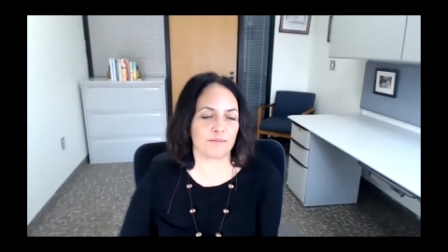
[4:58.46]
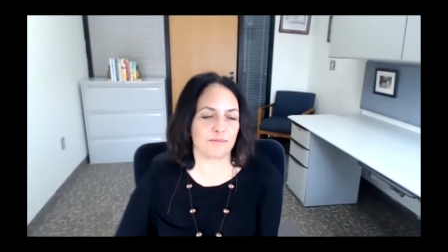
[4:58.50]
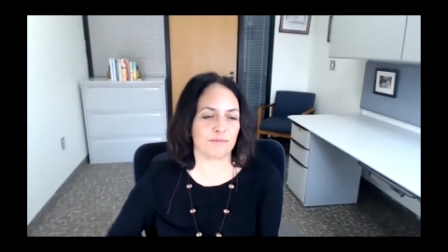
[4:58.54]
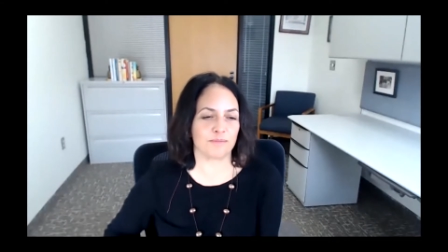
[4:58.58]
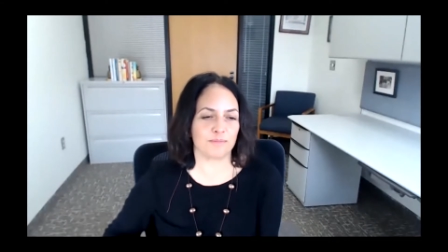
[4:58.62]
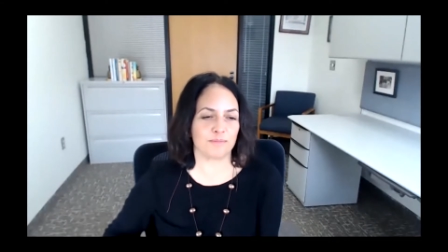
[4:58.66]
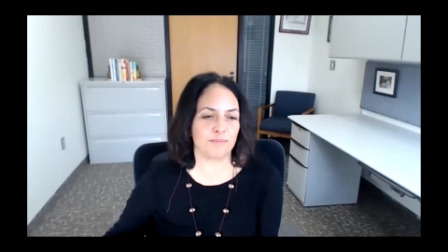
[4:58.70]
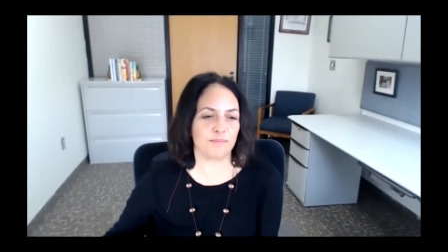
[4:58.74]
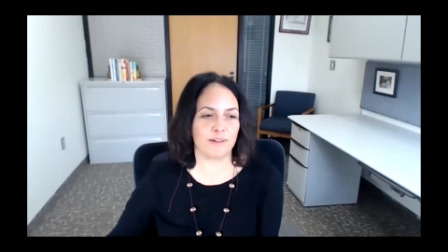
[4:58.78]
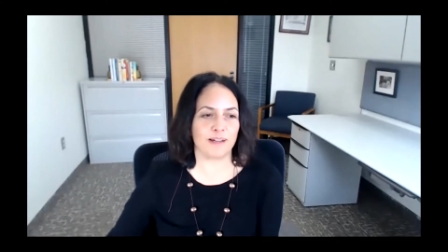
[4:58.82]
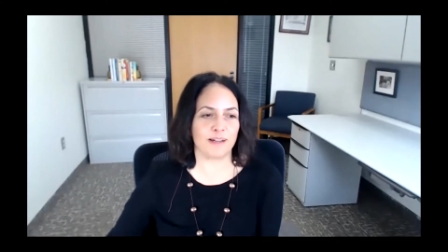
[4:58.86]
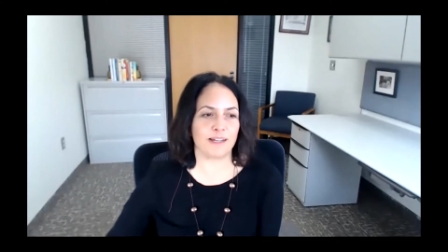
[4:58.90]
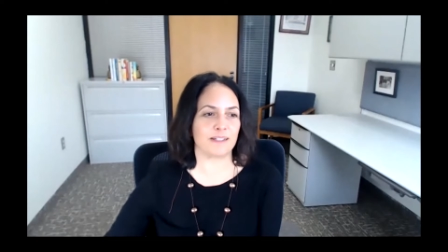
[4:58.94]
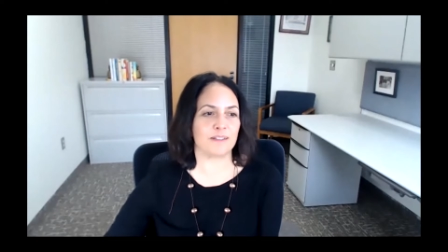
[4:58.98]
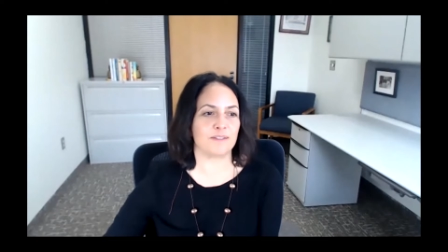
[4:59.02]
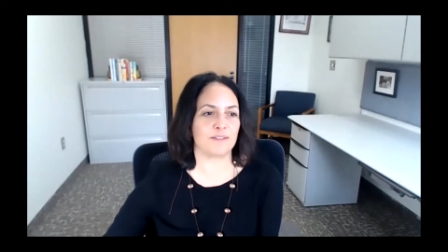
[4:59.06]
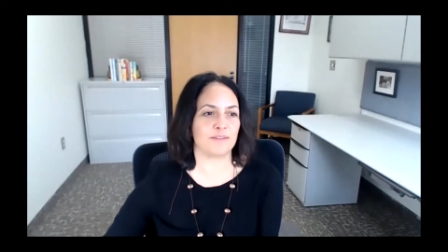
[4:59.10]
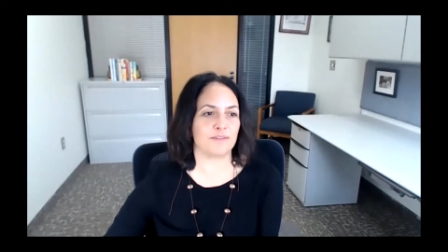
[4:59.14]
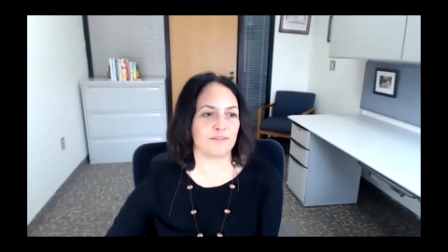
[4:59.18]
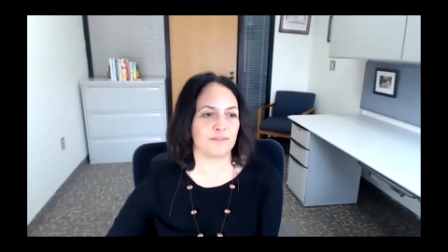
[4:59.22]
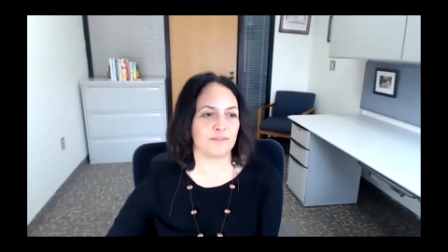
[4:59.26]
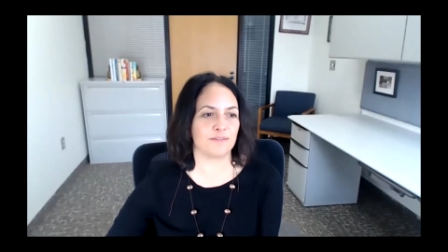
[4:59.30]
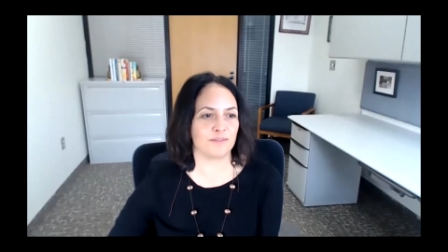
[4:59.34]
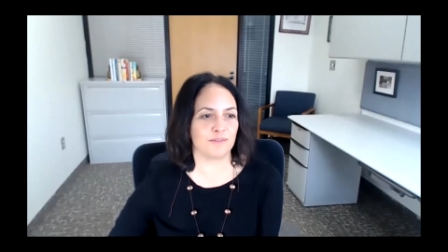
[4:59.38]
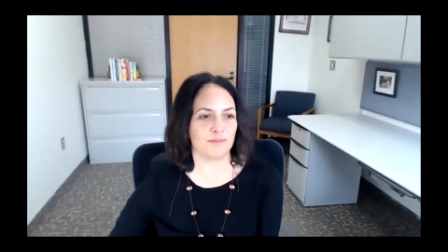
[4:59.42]
might
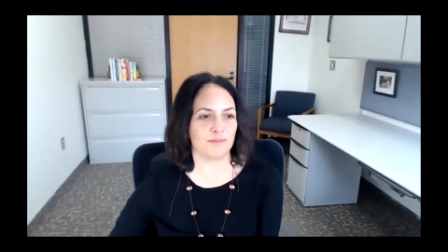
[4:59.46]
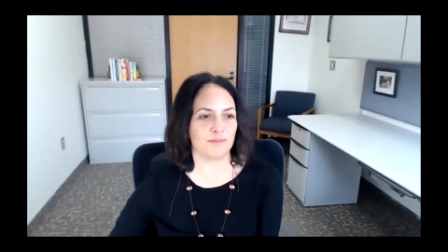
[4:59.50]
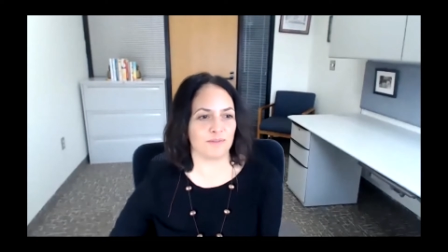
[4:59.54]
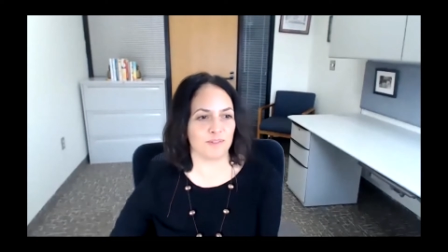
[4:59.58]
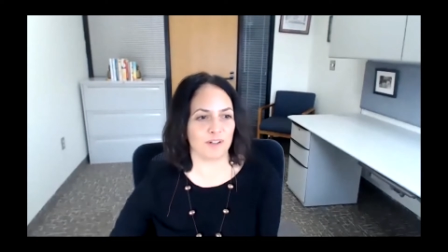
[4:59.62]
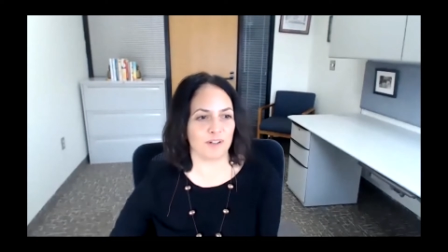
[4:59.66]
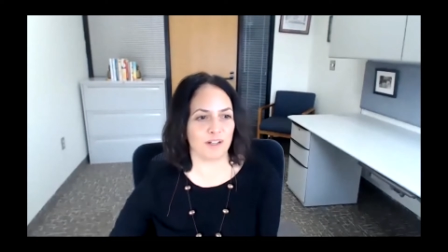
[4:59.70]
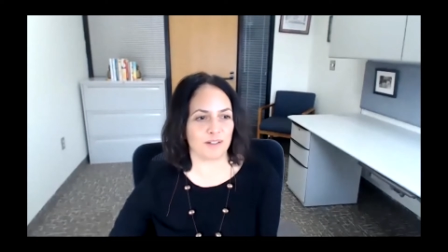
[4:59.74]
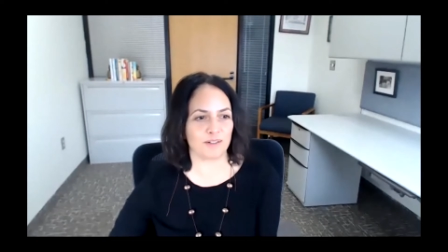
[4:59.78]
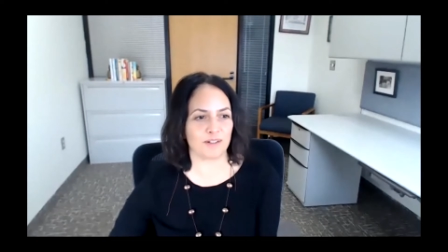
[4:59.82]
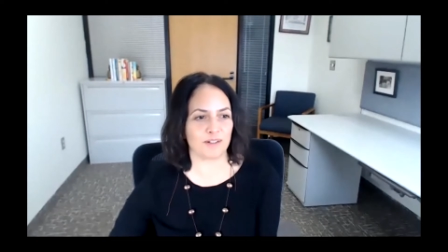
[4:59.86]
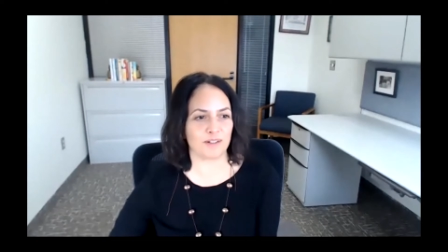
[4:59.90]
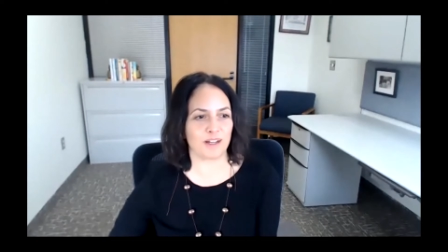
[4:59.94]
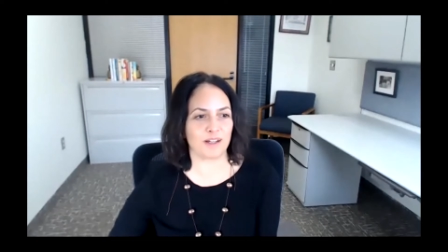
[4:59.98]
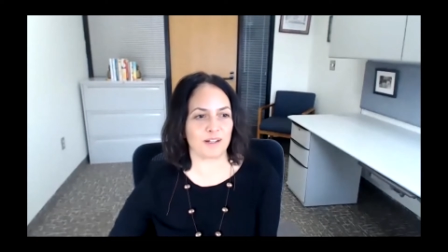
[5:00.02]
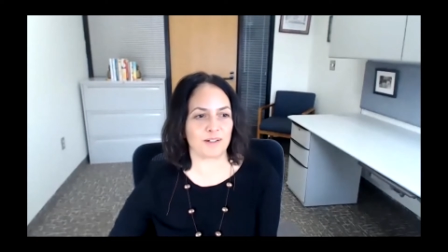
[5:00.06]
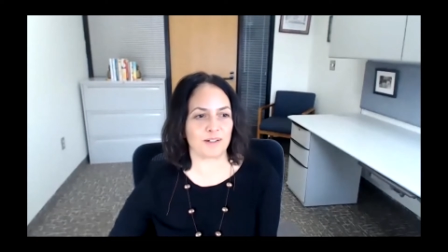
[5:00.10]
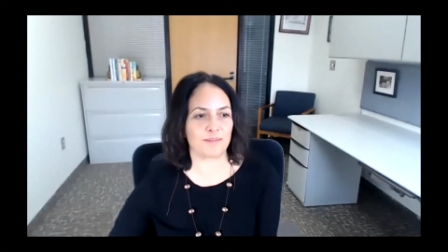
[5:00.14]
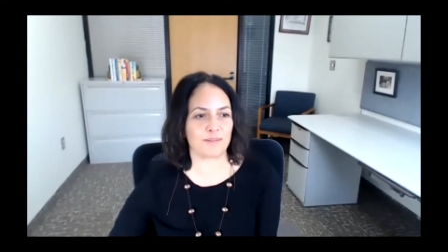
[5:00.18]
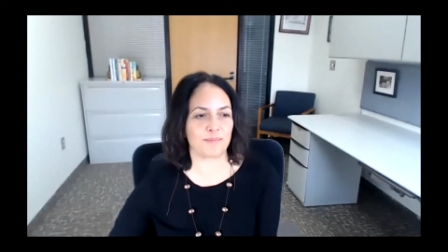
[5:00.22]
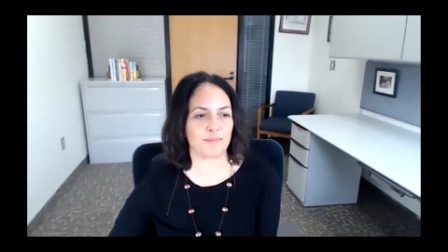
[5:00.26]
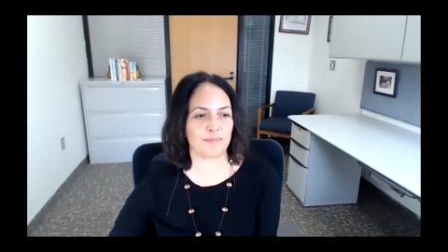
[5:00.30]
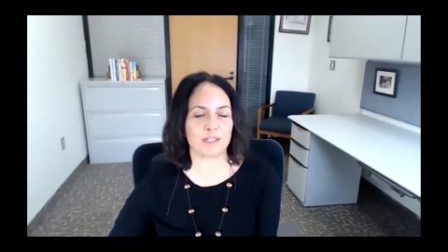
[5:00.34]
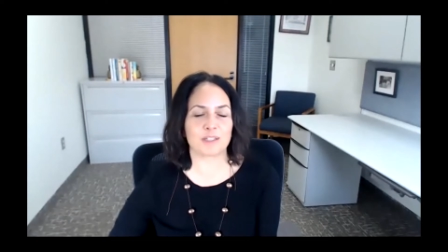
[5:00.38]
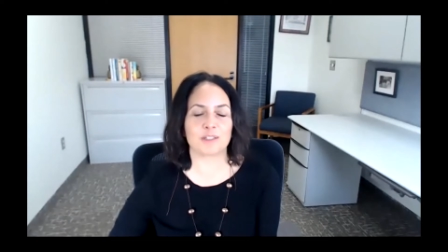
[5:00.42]

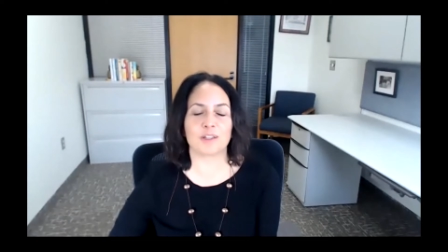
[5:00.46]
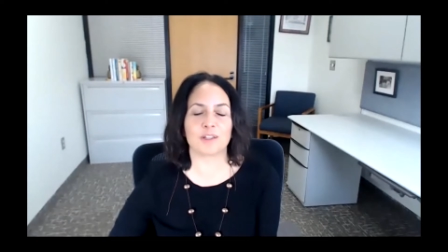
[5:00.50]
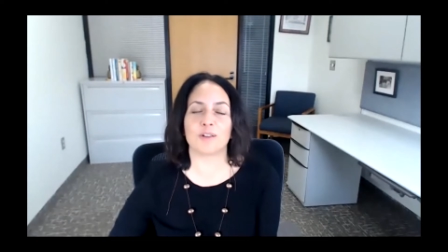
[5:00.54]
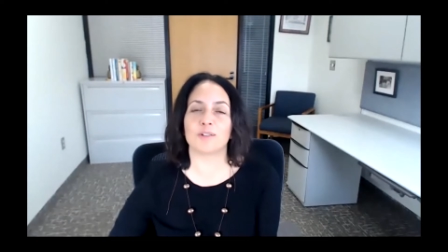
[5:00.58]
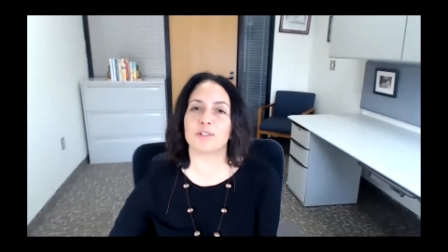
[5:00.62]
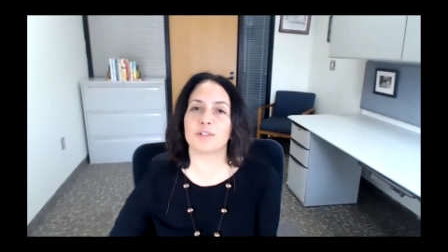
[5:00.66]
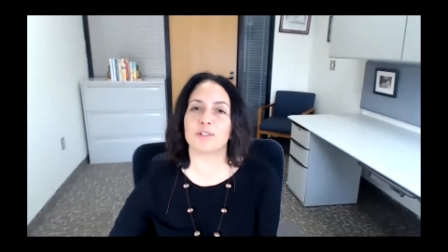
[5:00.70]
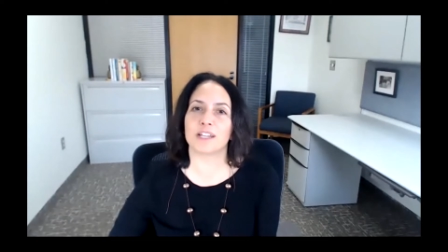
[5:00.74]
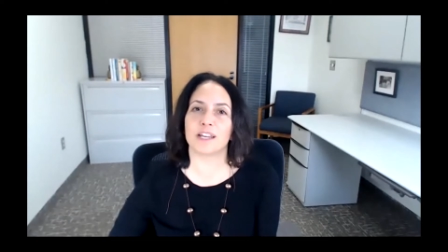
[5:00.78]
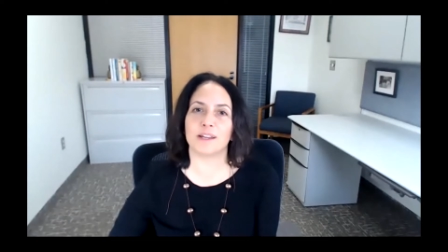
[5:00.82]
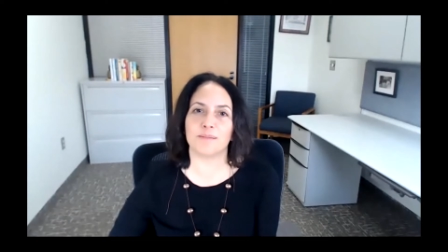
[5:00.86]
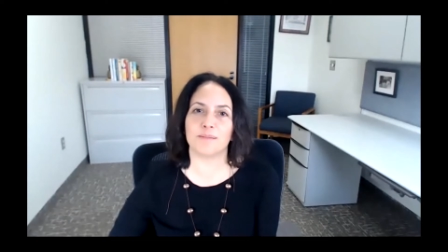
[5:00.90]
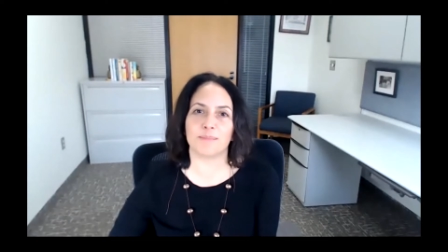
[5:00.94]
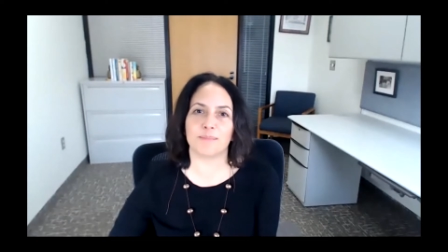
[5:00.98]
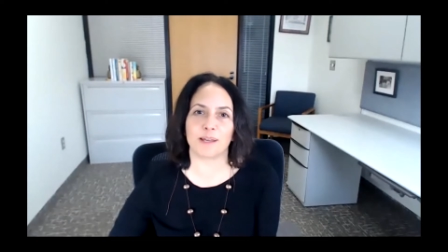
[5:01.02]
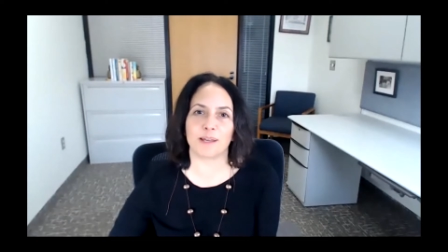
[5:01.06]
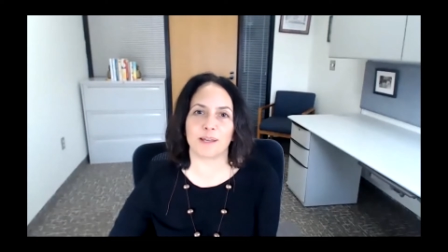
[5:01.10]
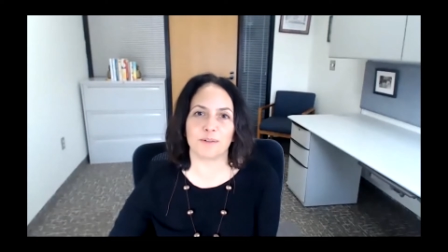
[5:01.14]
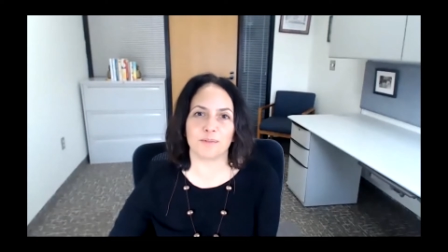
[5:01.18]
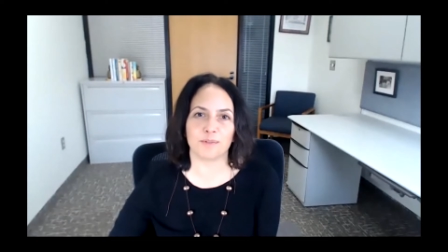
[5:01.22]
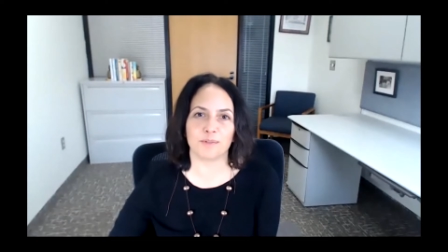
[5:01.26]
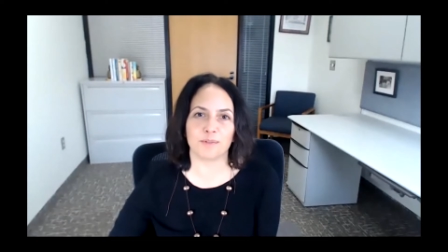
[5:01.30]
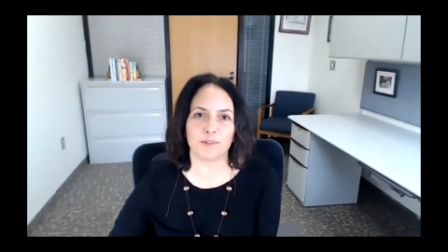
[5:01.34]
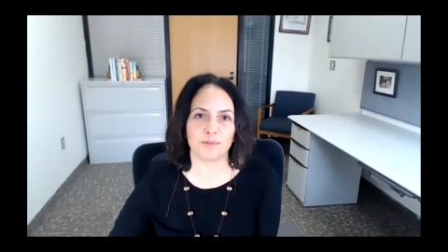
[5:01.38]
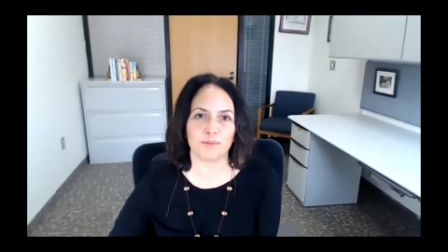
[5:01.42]
associate
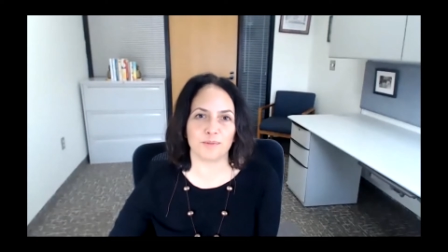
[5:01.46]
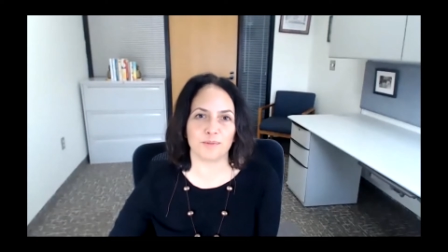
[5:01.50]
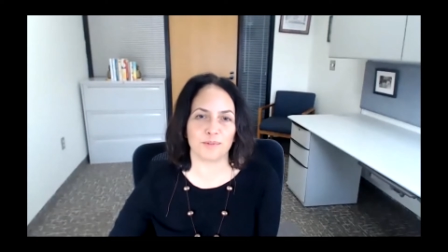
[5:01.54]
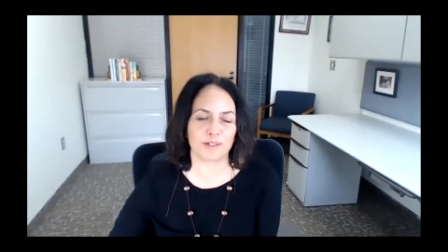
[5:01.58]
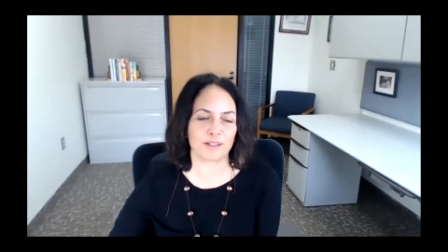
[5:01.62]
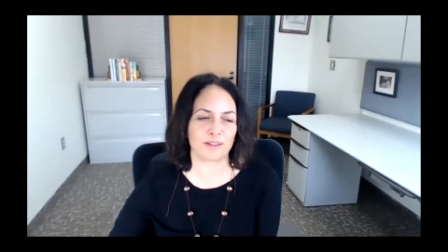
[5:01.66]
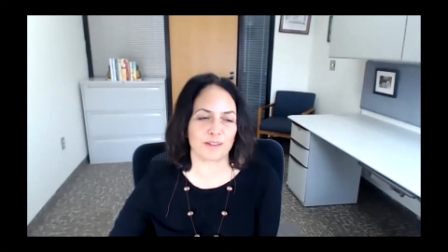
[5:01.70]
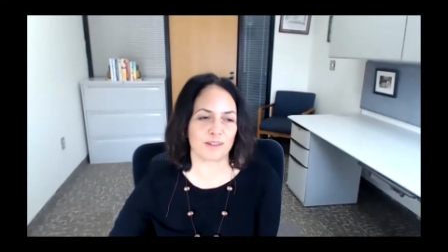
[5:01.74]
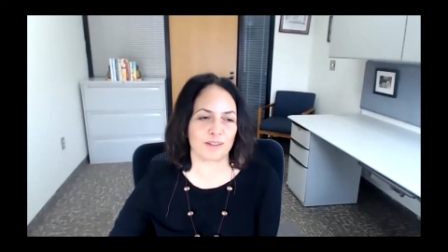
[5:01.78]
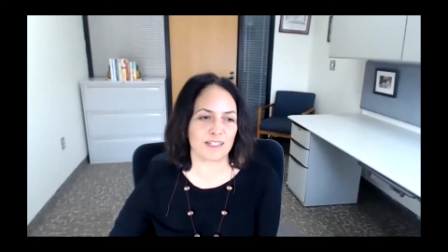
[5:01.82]
Beirut with